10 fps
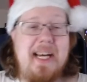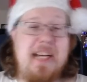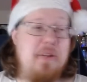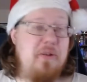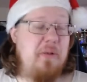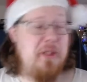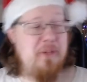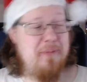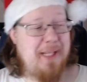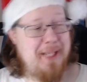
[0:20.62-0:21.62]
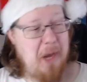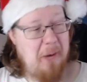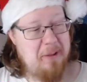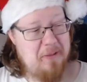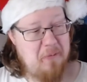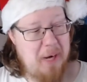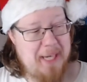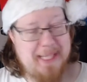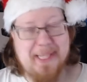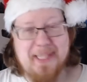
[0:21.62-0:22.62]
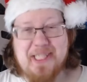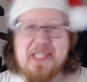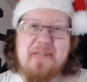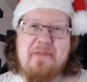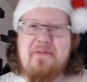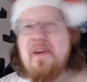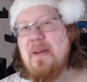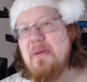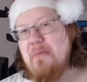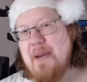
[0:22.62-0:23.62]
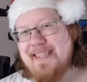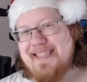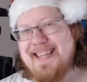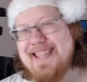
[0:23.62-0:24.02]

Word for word: and I do assume that Kiara's weight is feather weight.